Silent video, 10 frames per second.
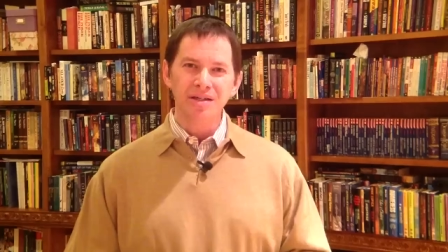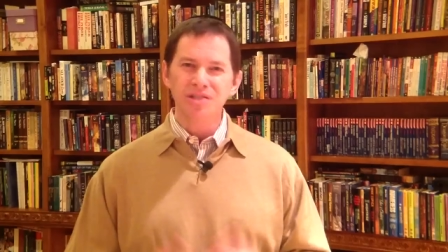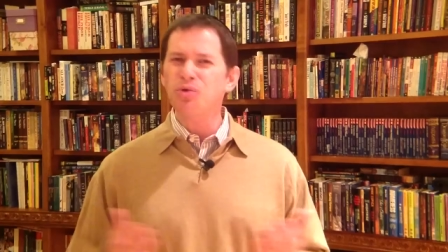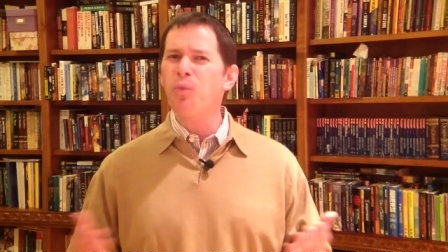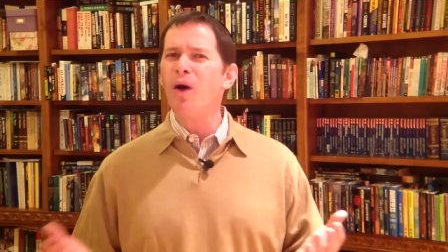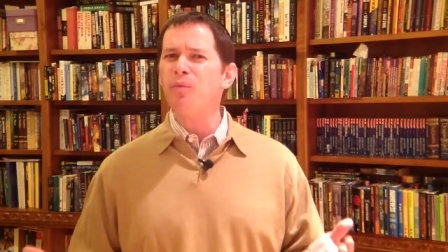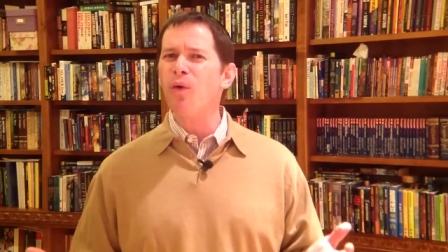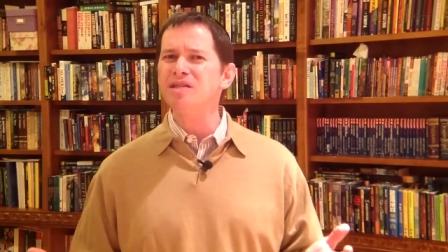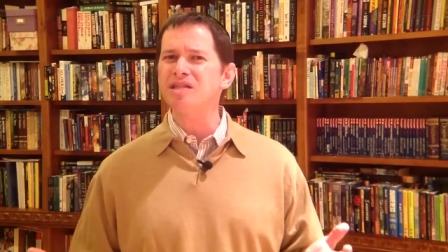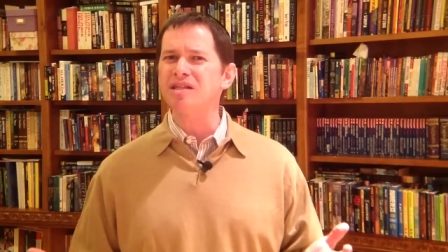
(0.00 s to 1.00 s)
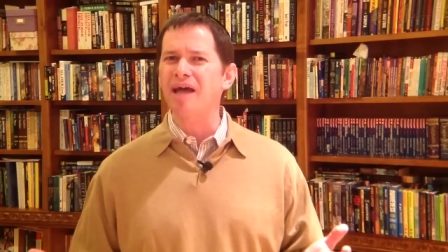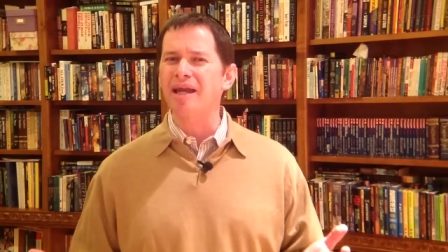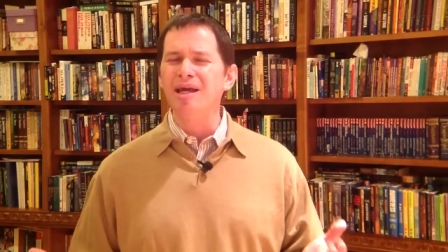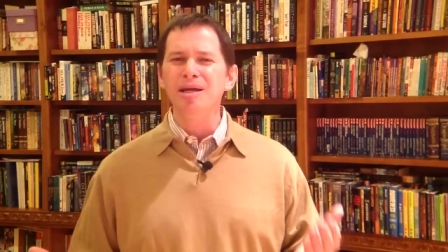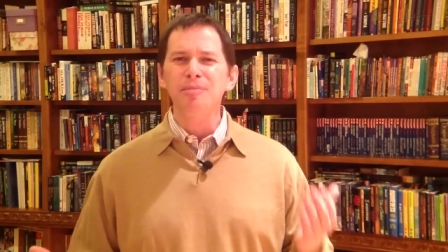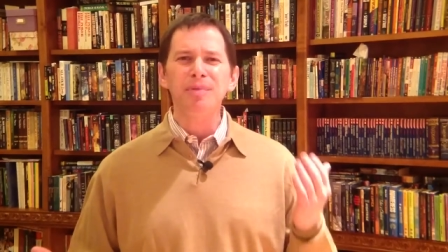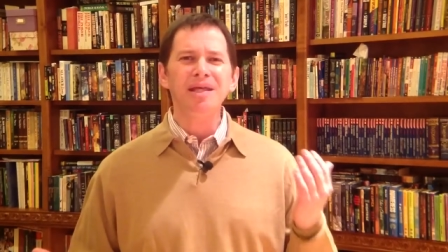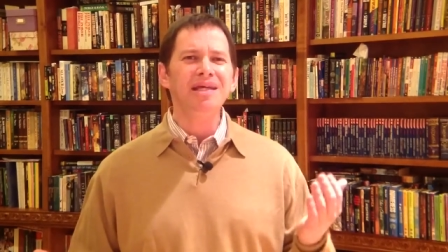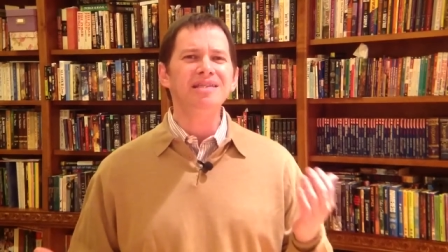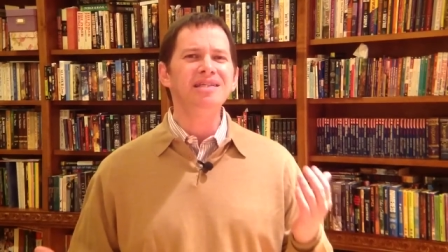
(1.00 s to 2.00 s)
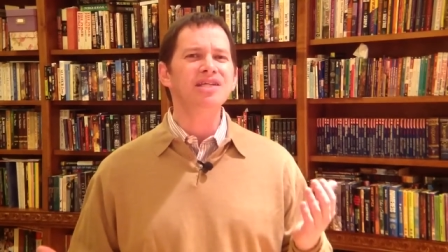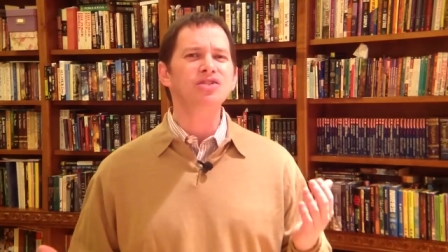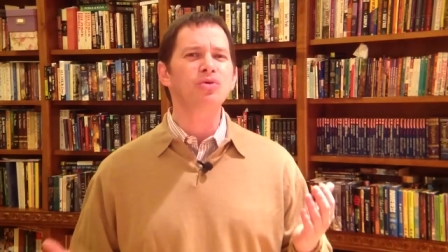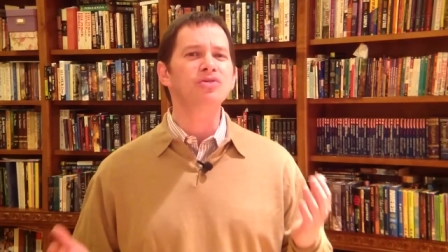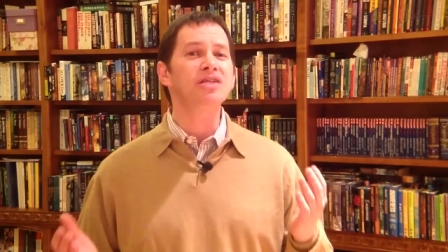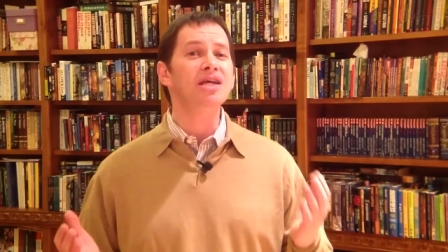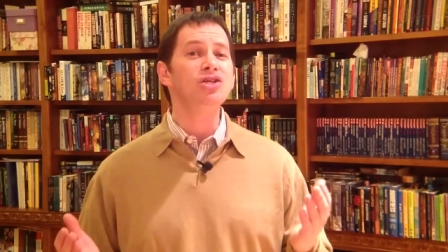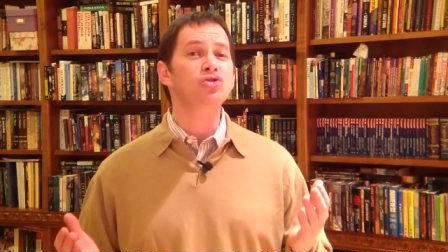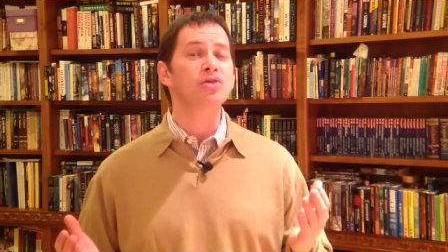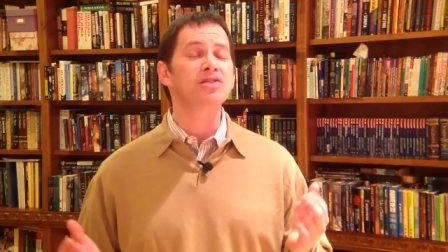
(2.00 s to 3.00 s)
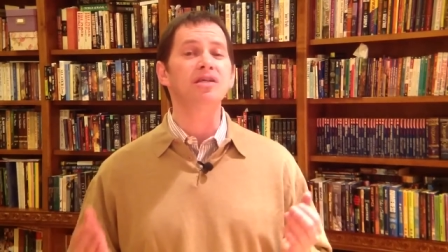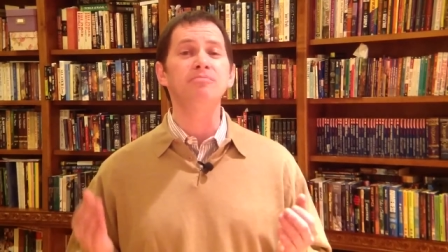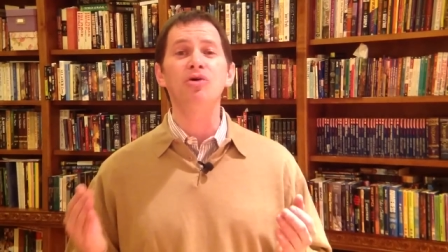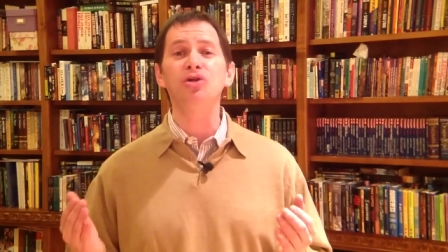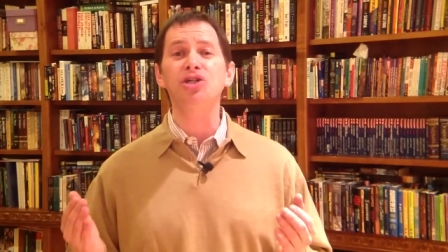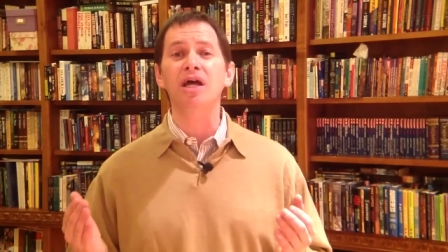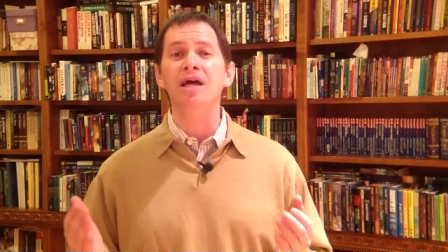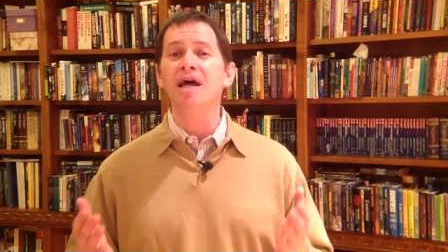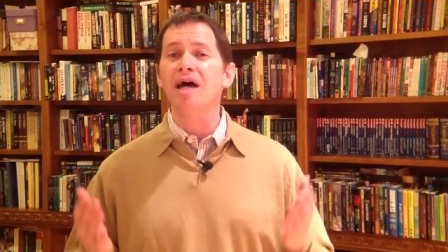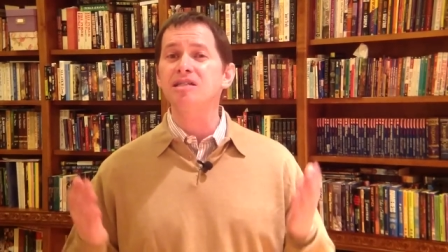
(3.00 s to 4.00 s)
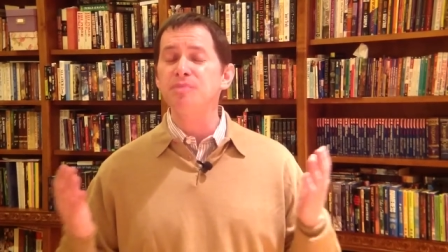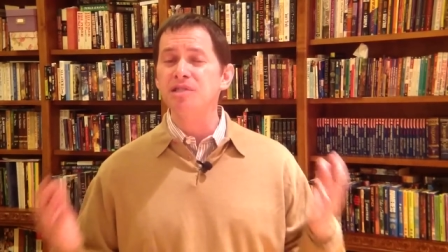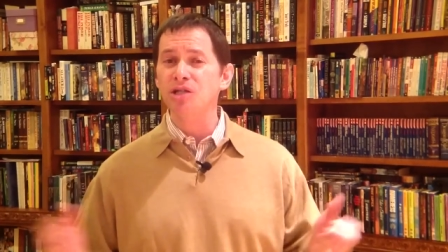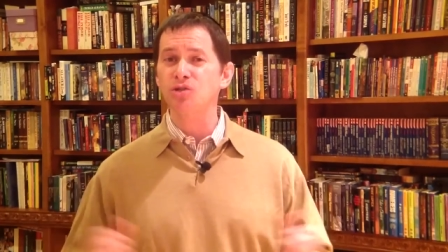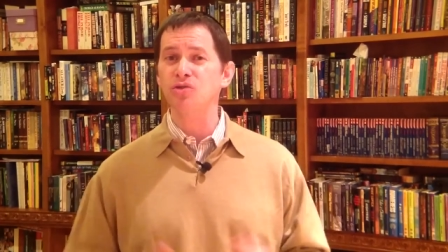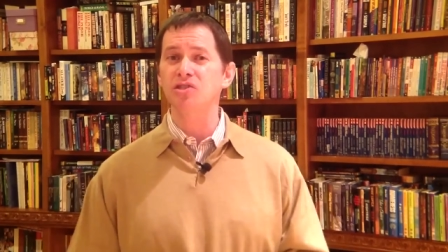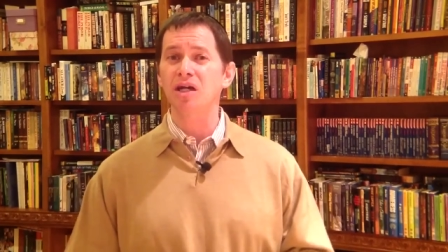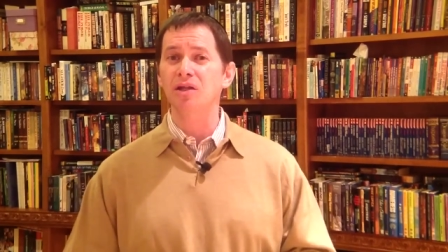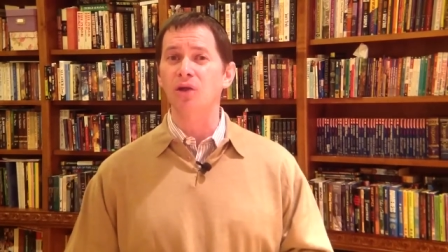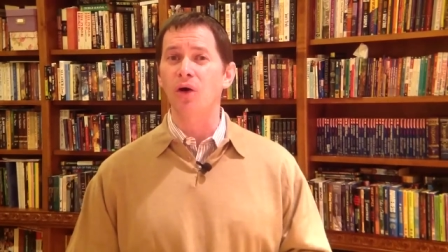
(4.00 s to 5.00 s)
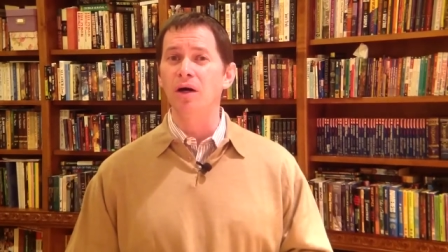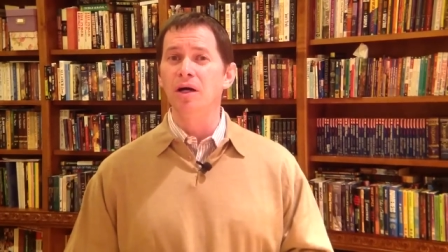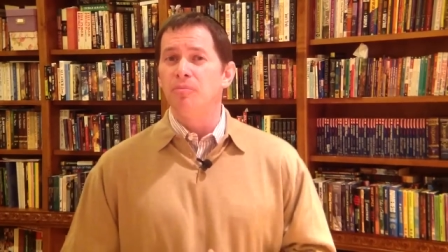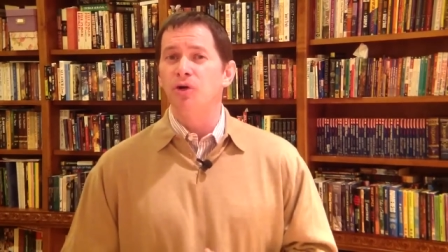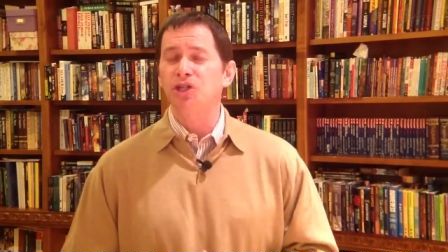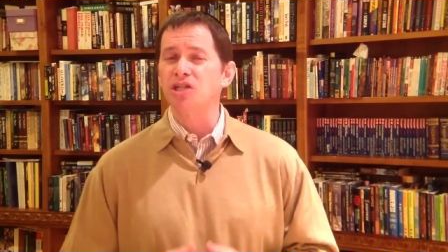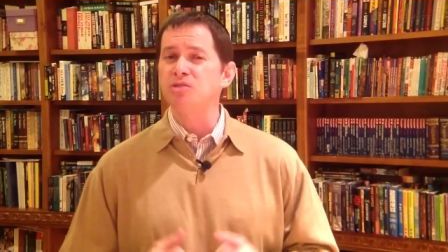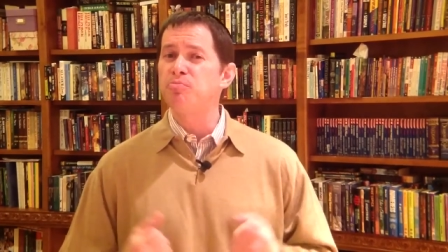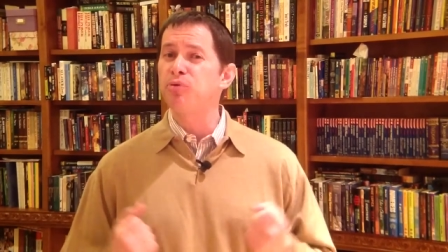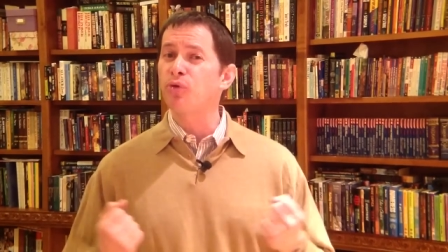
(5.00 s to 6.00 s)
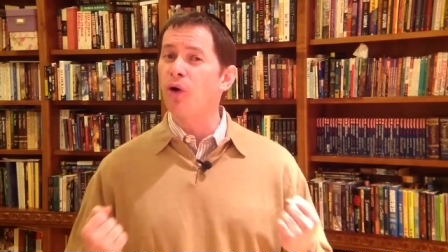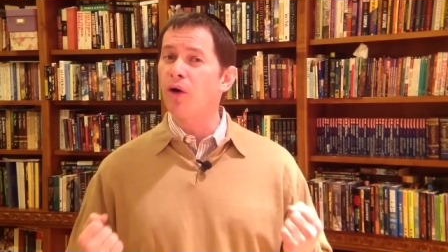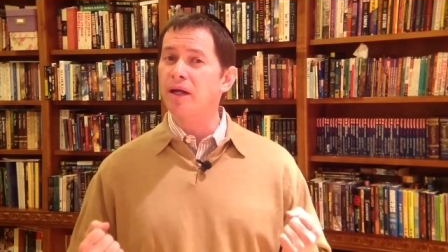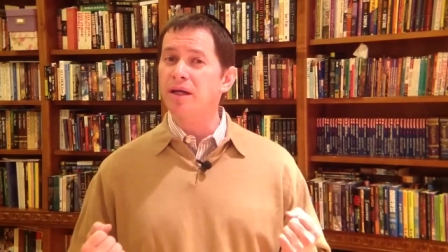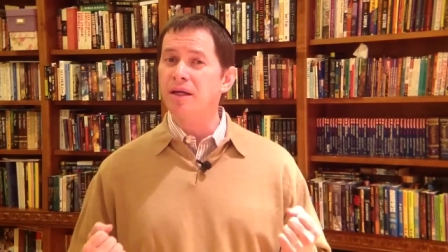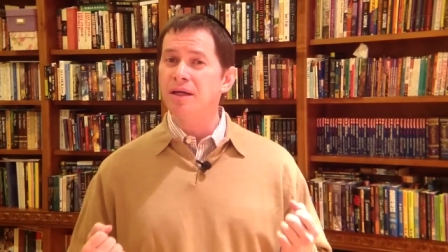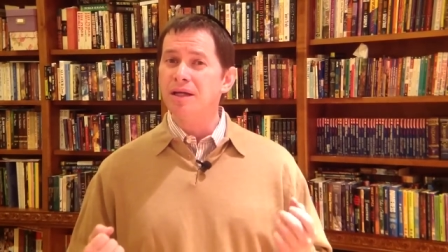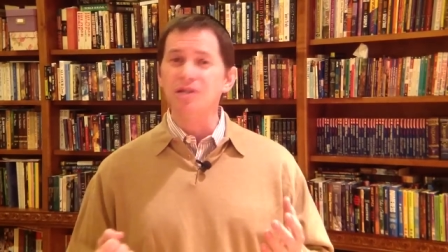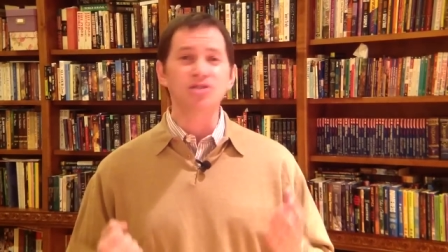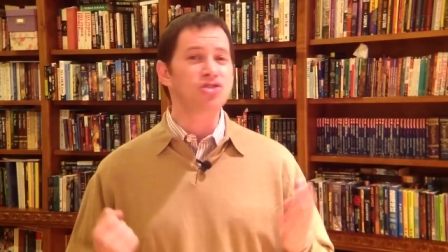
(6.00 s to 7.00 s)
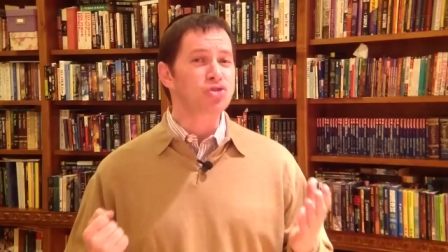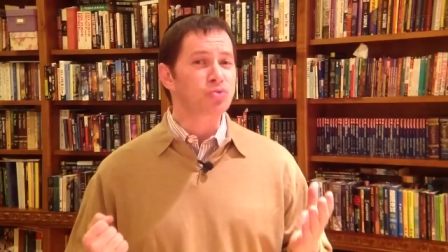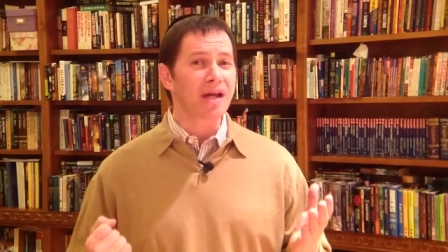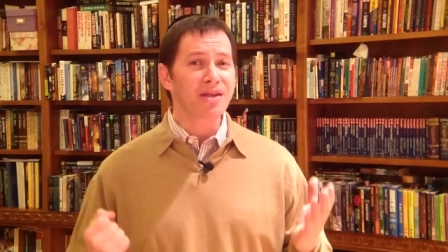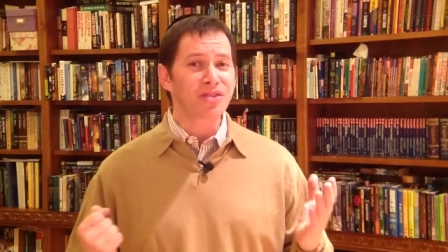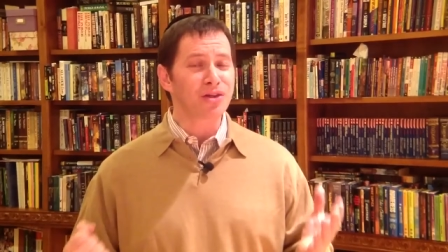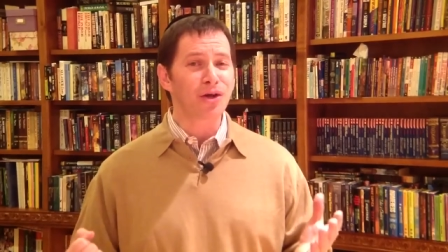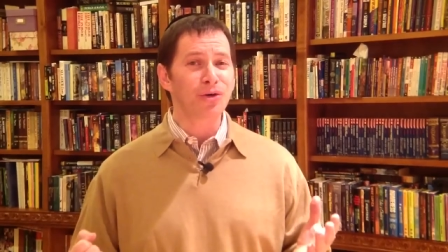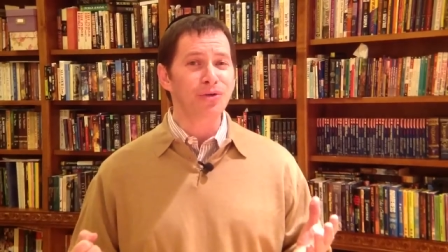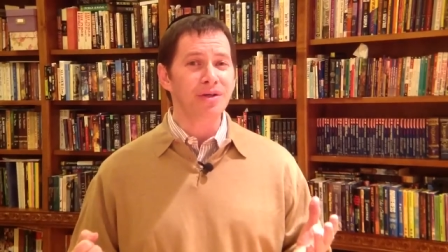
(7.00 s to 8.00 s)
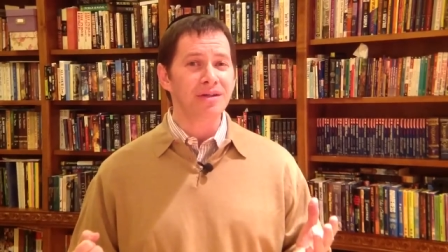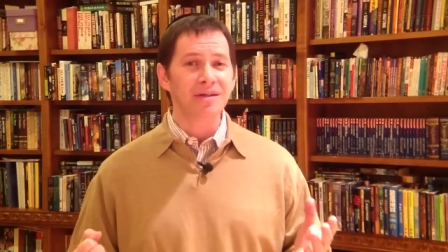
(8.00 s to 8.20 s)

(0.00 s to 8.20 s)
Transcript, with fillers: So, what was it that piqued Yisro's interest in Moshe as a potential son in law? Moshe's brawn, his strength alone?